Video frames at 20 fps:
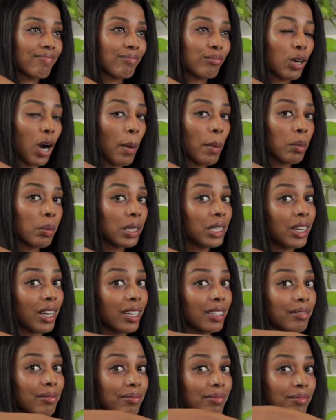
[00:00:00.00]
Probably
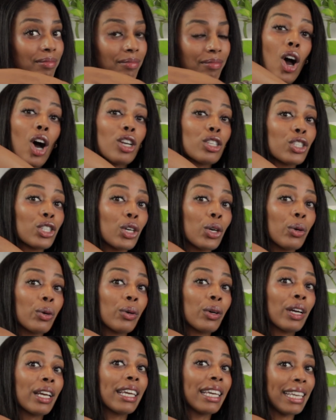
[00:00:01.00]
not. Also,
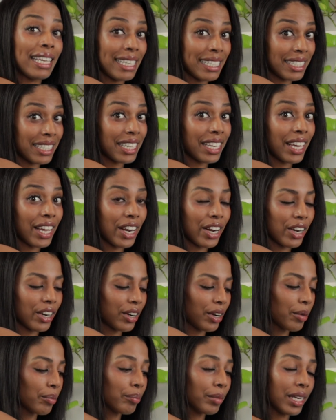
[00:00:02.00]
easy
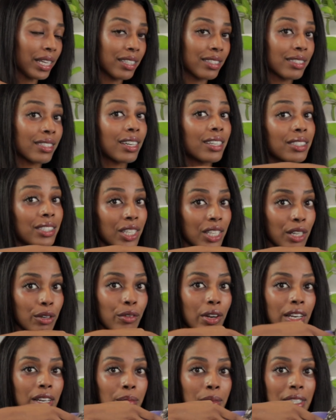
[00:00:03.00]
care means until it
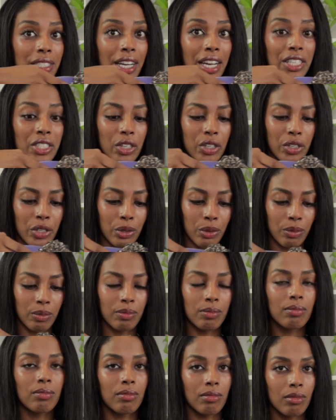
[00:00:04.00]
randomly dies on you.
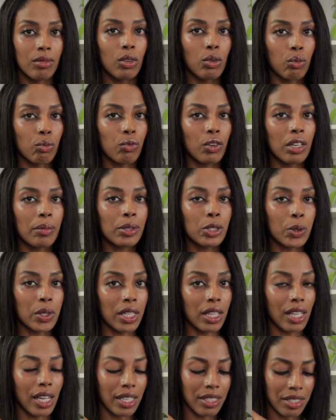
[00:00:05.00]
read between
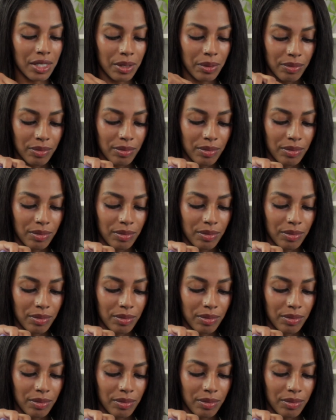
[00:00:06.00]
the lines.